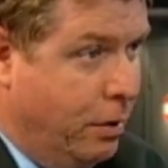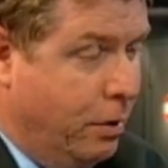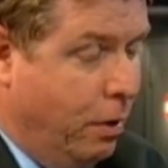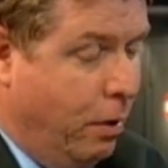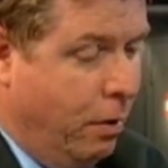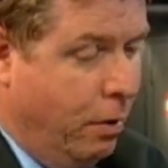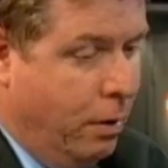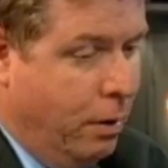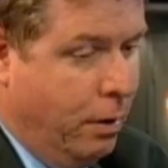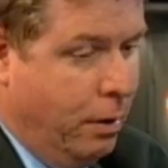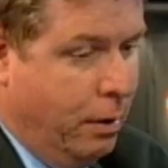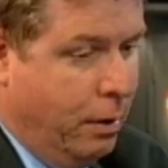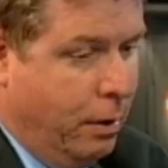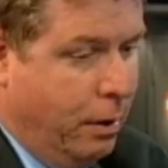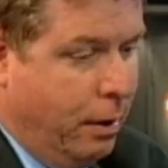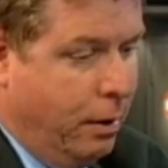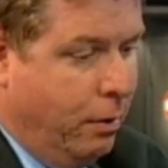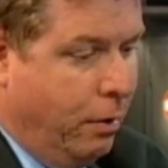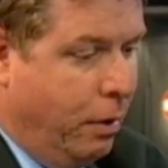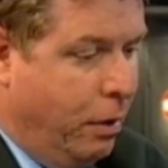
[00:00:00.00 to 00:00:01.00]
So,
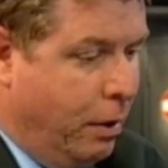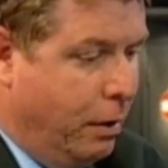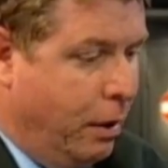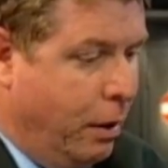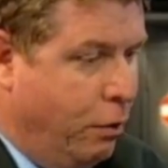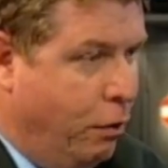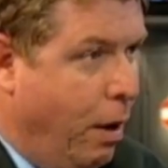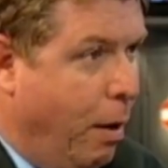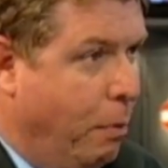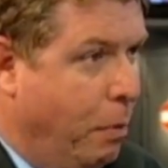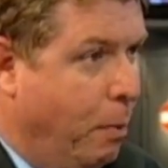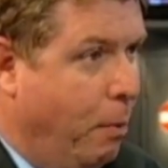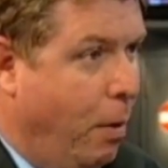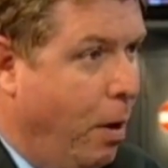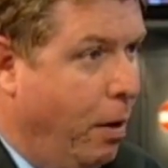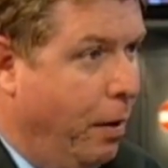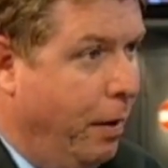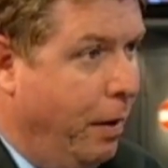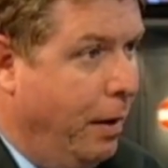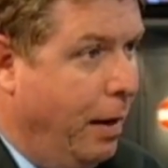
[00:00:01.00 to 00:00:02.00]
you know, I think they dropped the
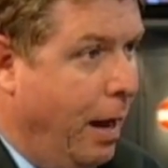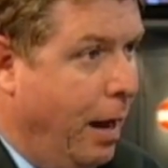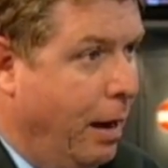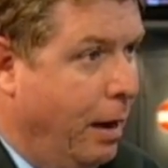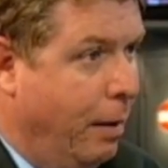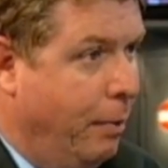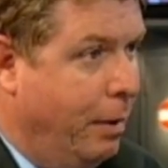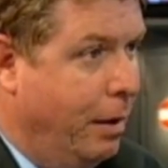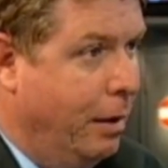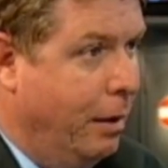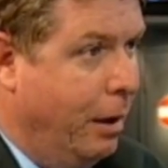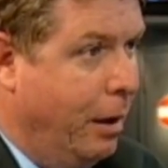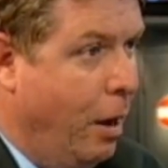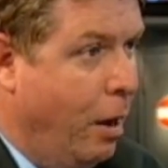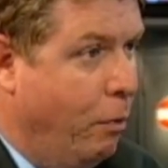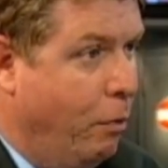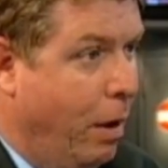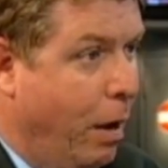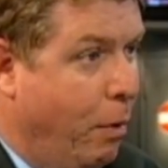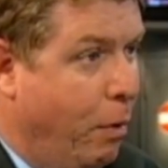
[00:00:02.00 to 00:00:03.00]
ball on that. I mean, they
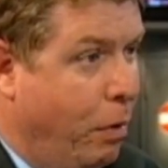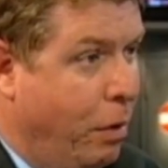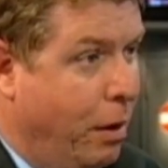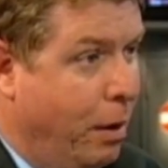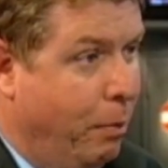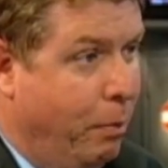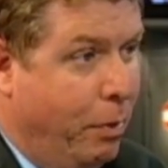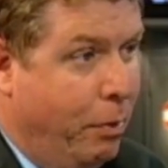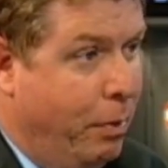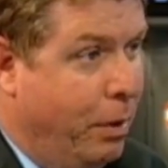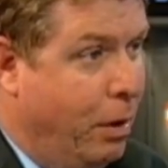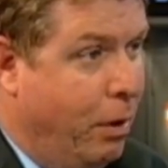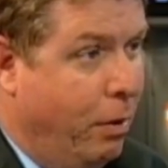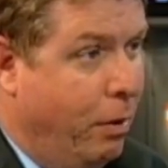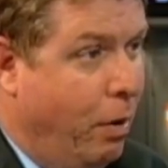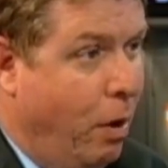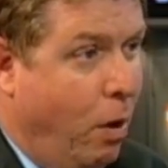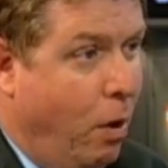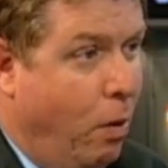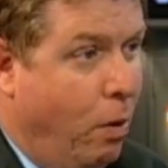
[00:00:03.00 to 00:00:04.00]
got away with it, but we
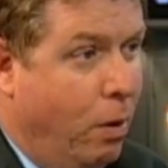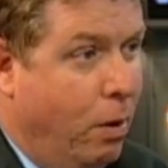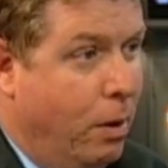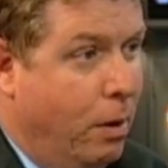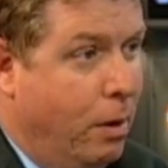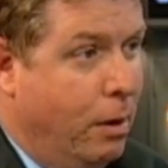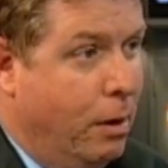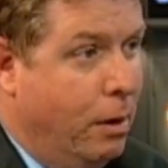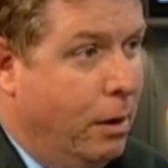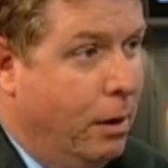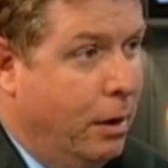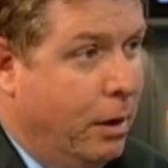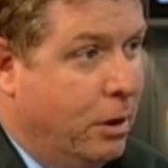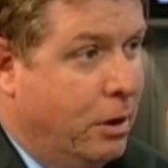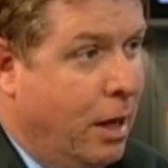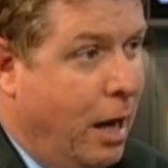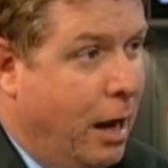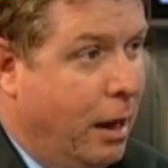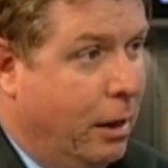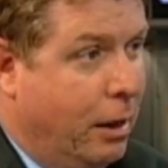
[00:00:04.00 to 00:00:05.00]
don't know
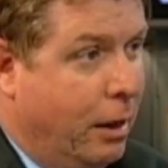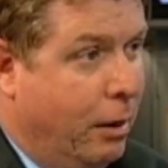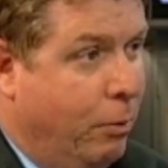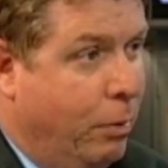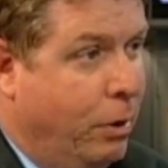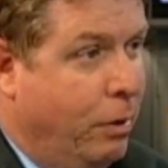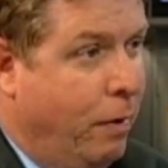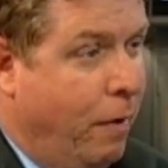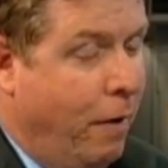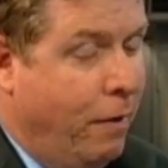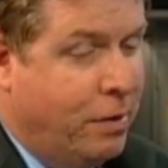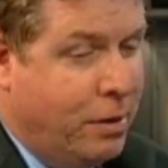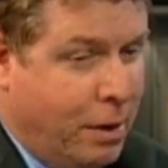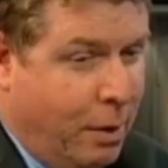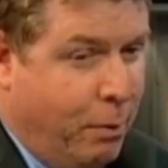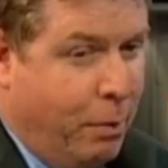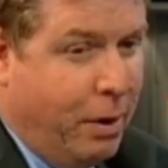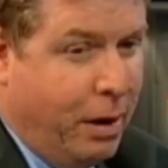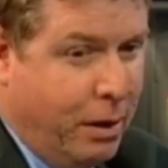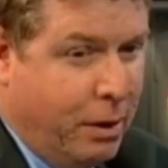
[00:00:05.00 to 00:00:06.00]
exactly. When you have
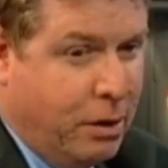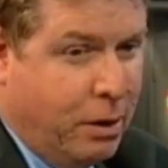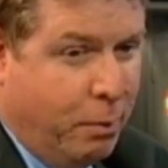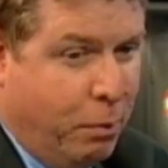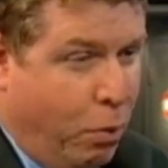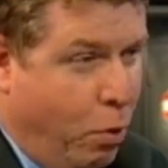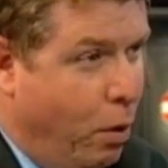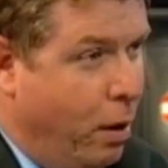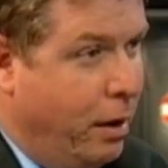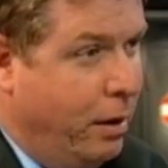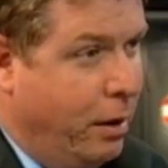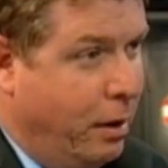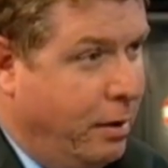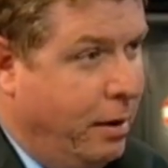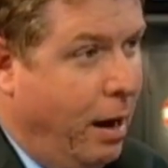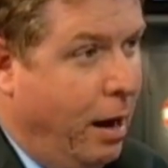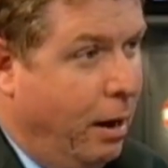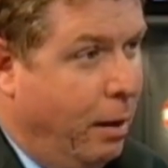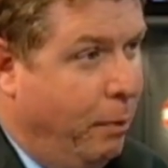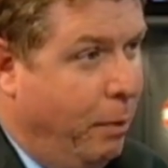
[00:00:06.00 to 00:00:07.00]
somebody supporting the
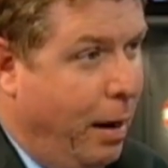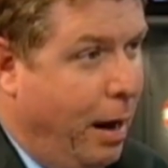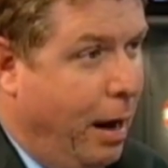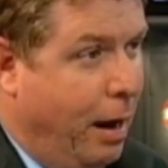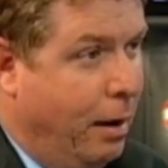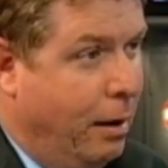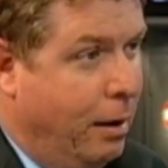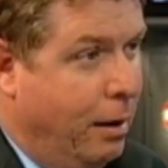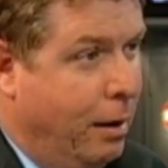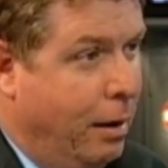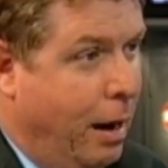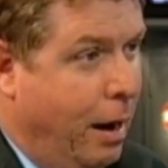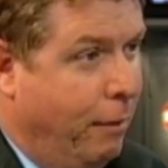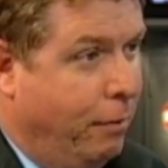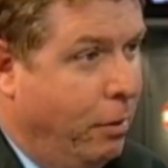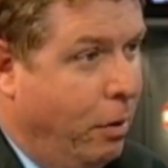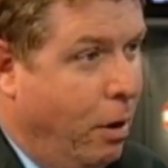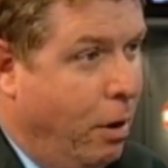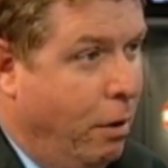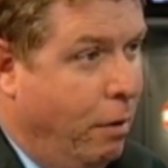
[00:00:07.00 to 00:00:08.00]
Taliban
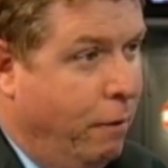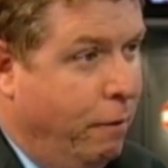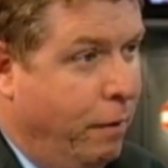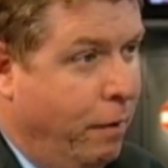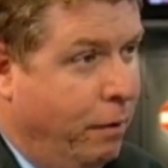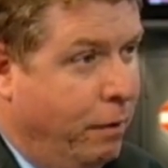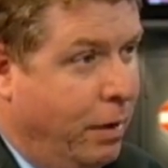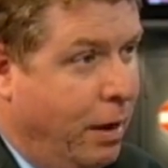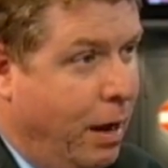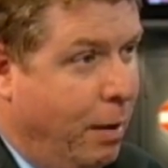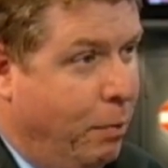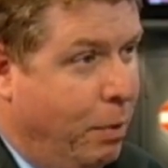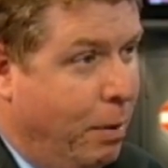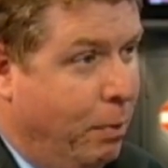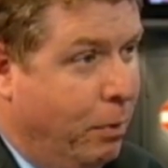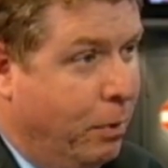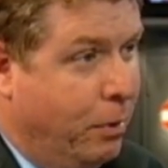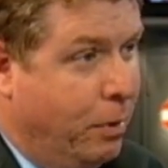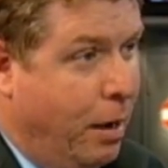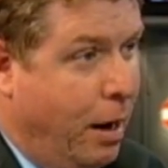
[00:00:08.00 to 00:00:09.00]
after 158
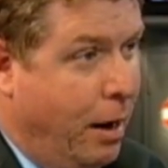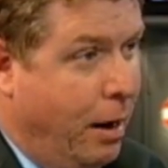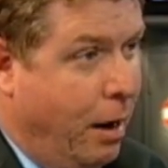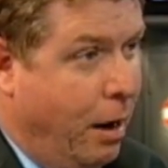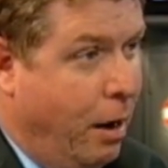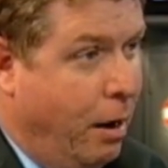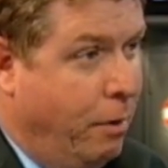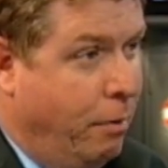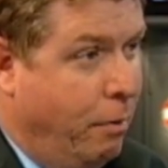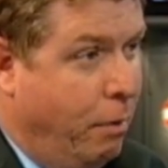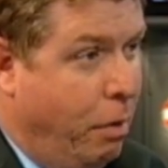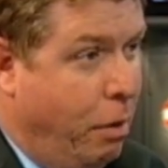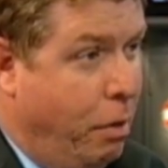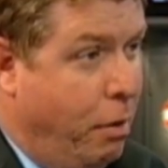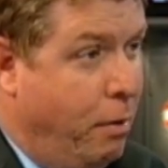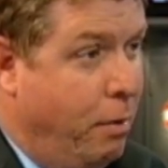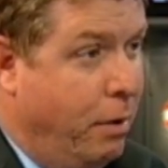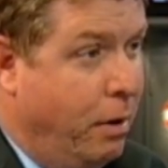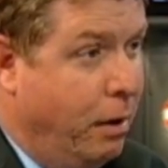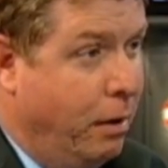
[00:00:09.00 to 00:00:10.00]
people died and
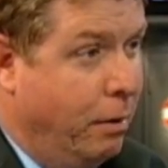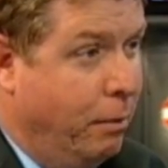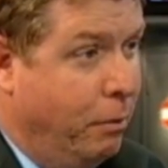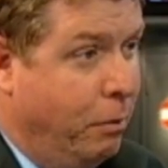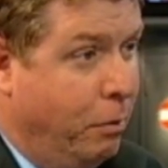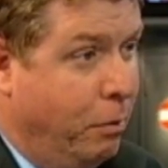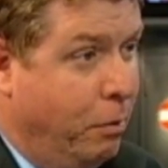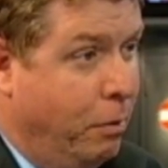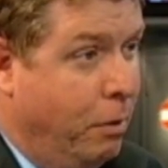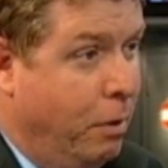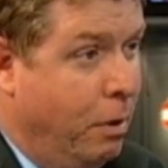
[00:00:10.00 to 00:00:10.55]
130 of them through